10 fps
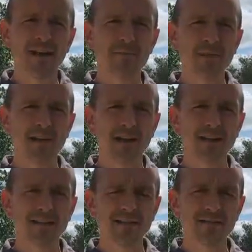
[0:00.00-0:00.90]
I'm the
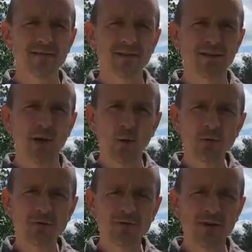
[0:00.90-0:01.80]
head and
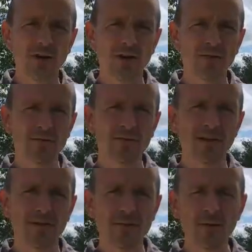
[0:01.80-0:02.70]
owner of
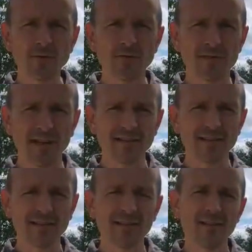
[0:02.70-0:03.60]
Remote
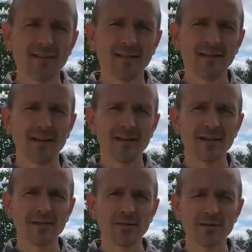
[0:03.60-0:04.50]
Consulting,
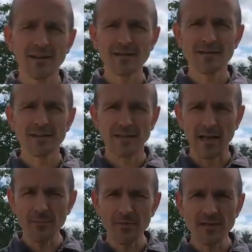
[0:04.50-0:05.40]
a consultancy
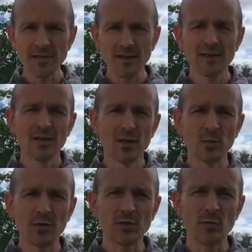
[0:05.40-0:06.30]
company
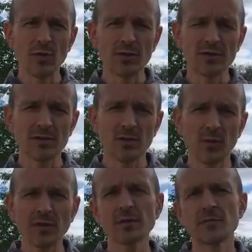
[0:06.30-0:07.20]
which works
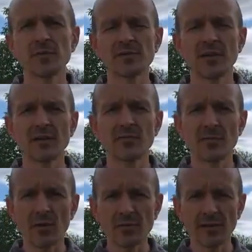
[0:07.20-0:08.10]
100%
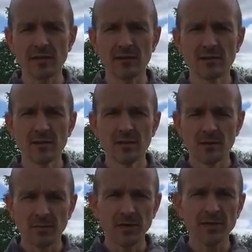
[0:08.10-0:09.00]
remotely.
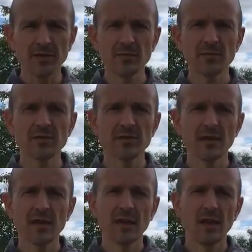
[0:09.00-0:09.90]
My
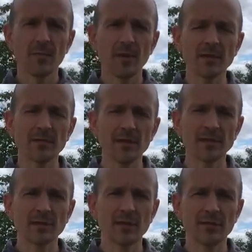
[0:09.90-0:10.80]
customers
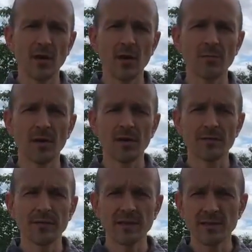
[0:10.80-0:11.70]
benefit from
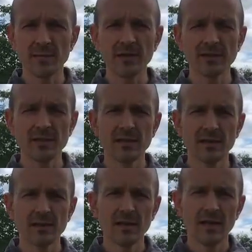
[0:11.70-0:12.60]
my flexibility